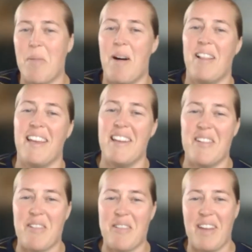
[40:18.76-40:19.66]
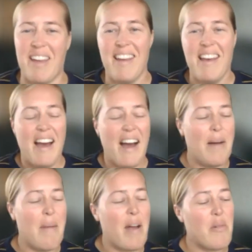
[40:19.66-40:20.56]
small event.
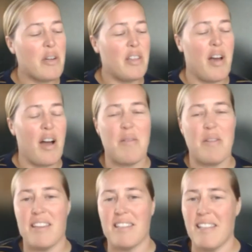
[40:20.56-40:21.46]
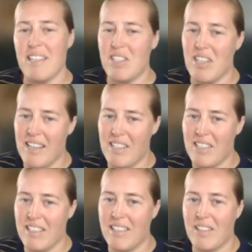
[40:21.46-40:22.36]
Um, I work a lot with extension
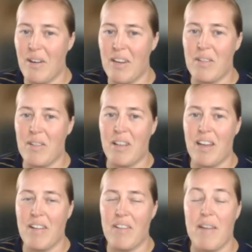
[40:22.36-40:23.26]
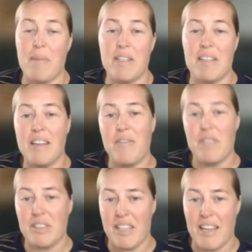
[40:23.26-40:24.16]
agents, so I do a lot of. I've been to like
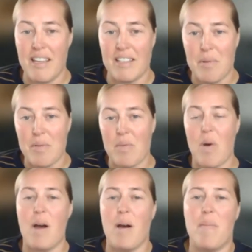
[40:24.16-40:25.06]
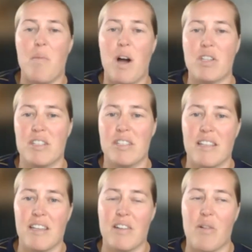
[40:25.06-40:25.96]
field days up in um,
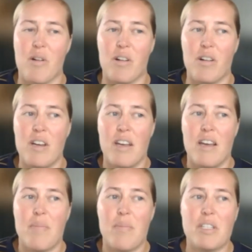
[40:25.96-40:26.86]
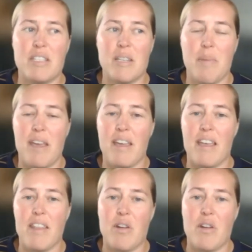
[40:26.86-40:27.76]
Washington, or I'll participate
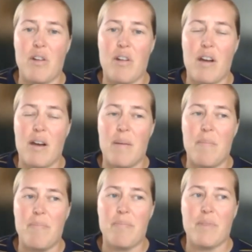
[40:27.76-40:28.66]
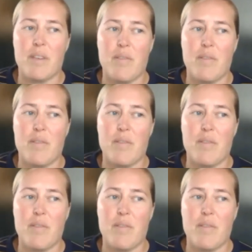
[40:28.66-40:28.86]
in their um,